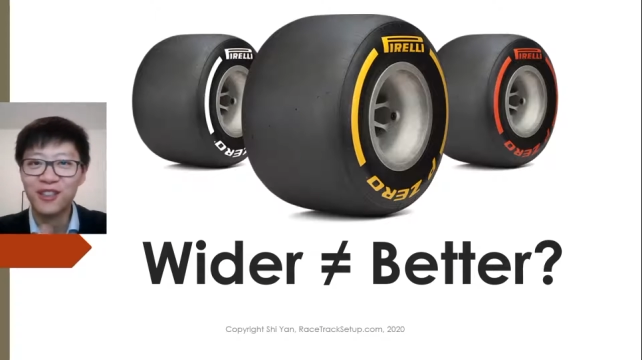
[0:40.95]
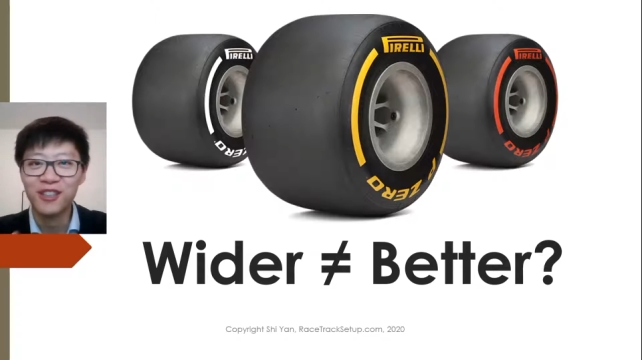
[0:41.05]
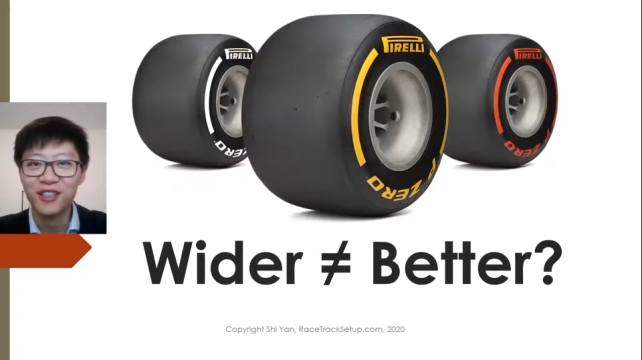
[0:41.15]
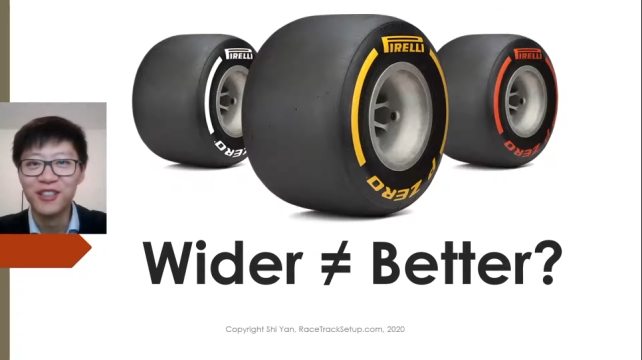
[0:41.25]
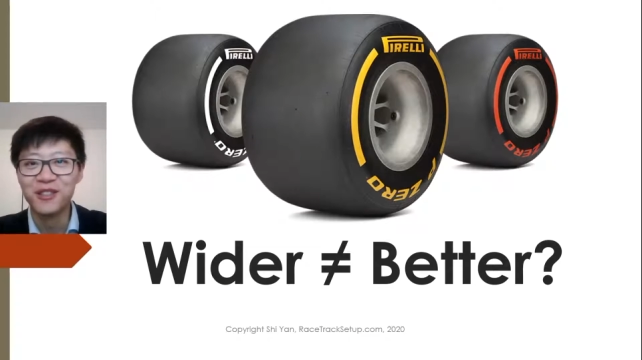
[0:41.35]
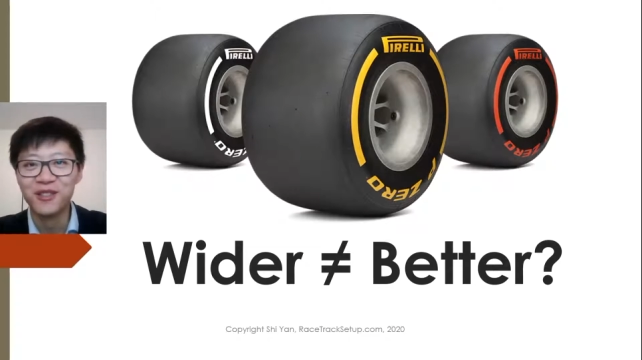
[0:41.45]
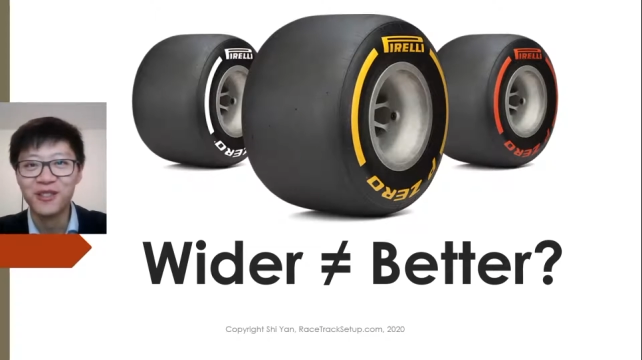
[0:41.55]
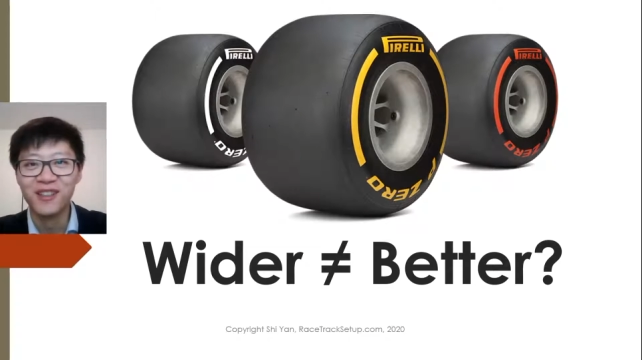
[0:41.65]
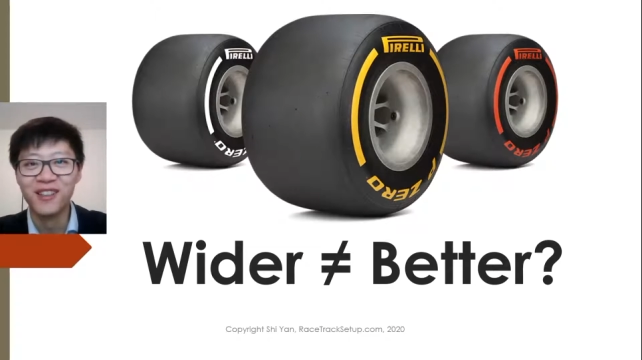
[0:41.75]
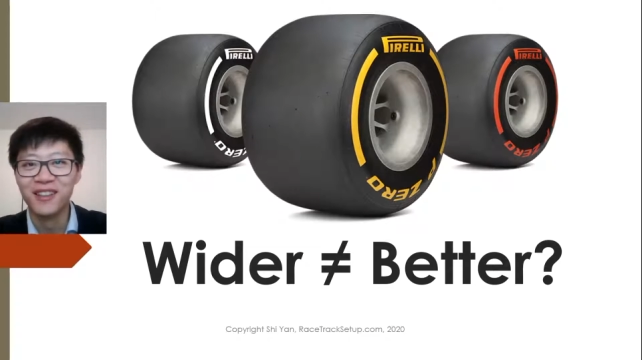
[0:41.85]
here it
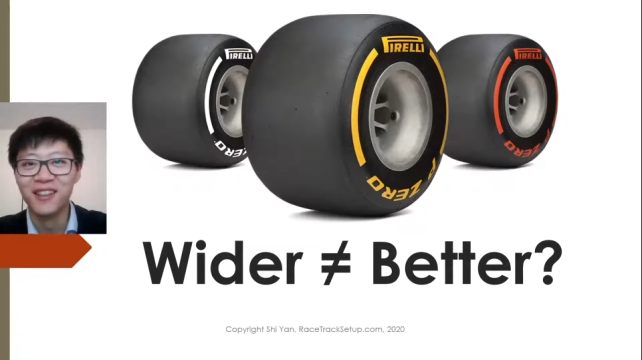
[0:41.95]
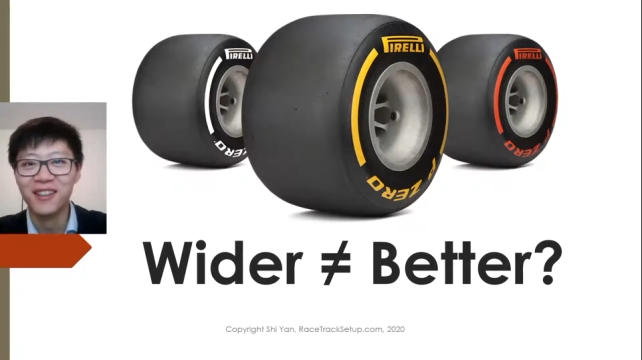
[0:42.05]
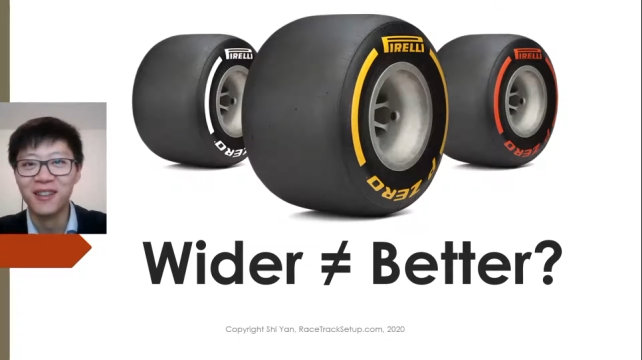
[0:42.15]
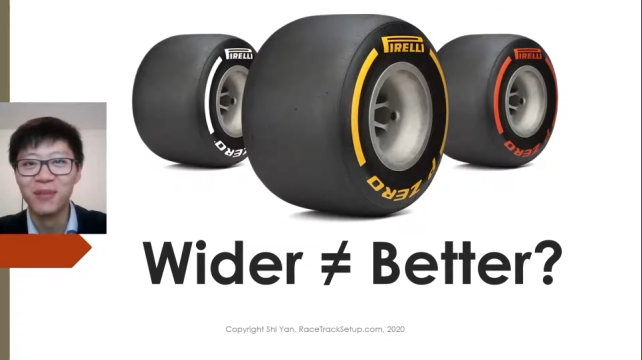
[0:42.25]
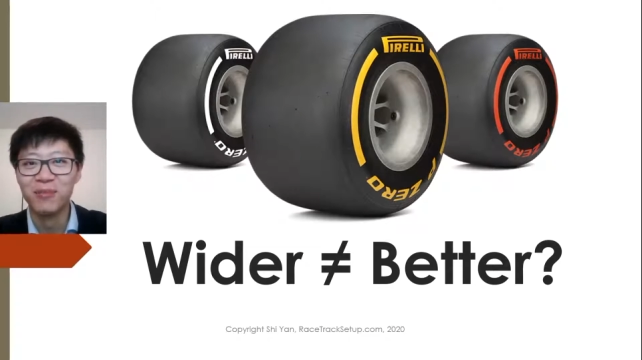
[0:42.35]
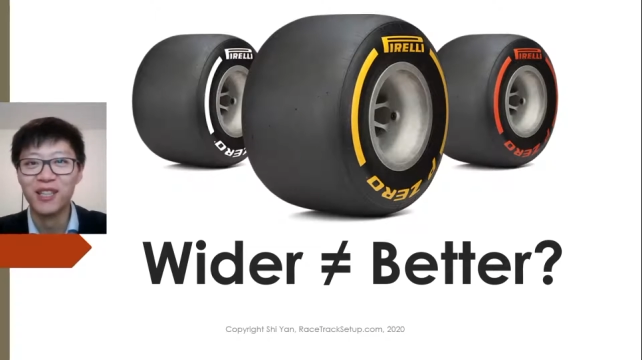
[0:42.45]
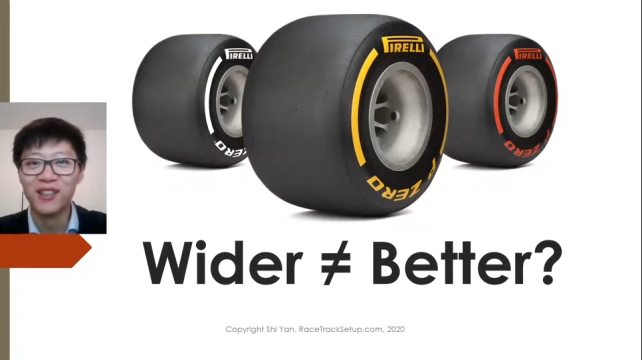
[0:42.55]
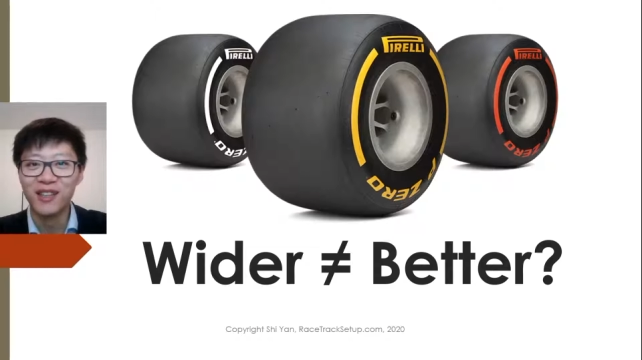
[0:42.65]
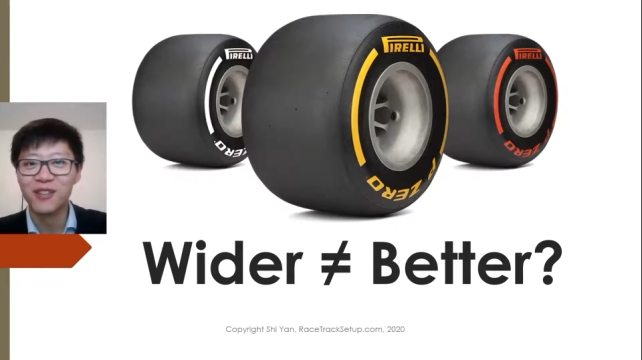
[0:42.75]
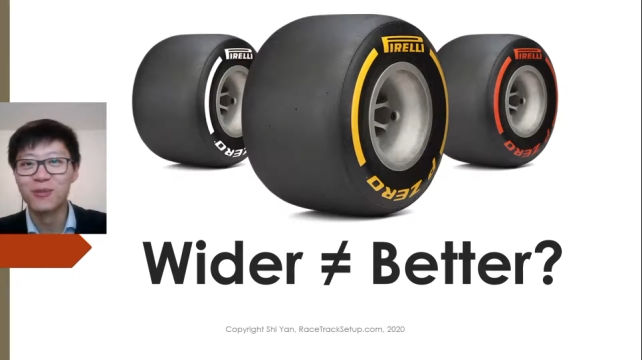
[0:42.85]
is. Many
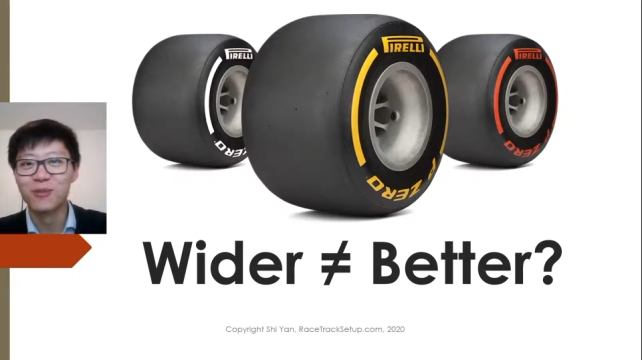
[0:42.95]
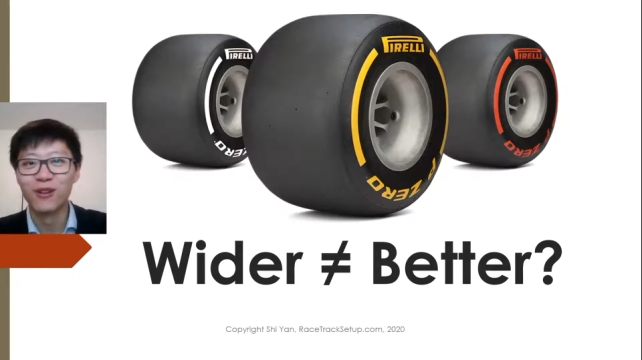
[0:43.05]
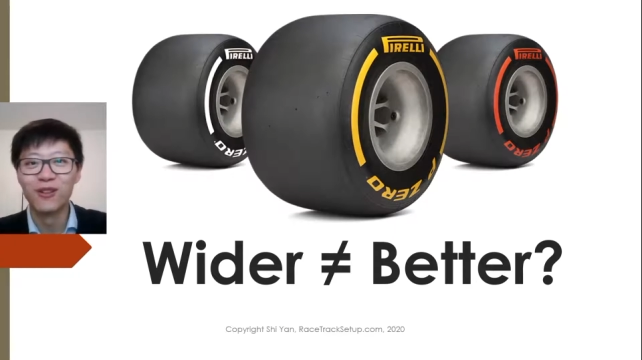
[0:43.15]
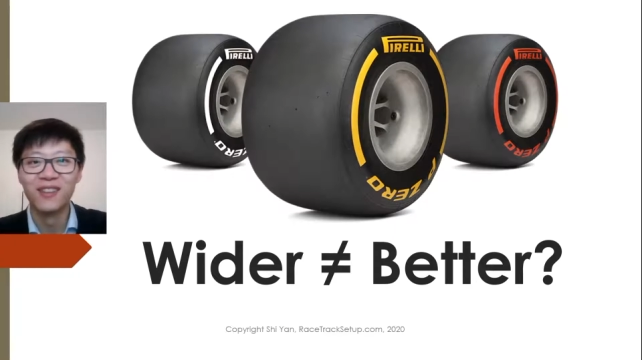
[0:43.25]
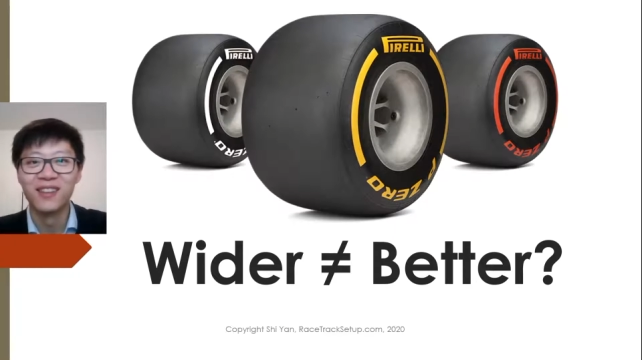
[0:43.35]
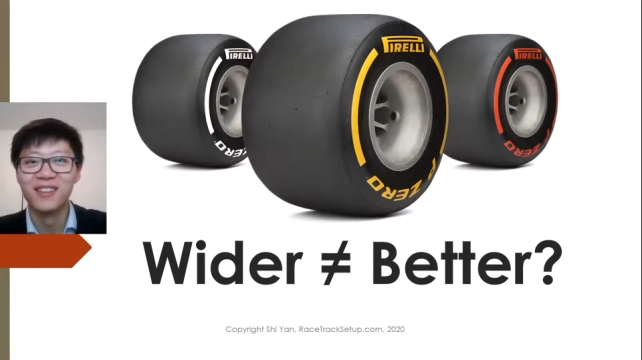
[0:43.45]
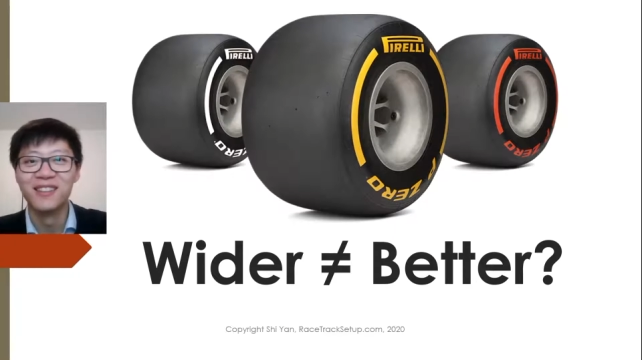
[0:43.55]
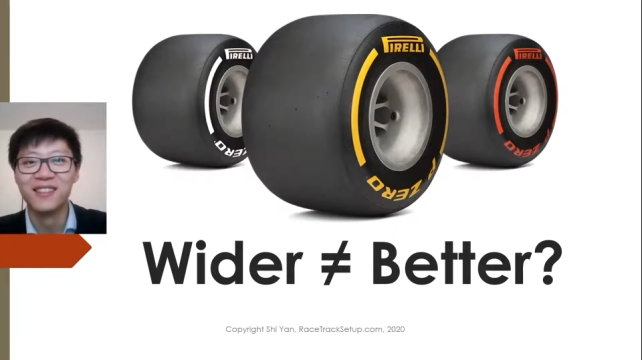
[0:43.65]
thanks, Paul, and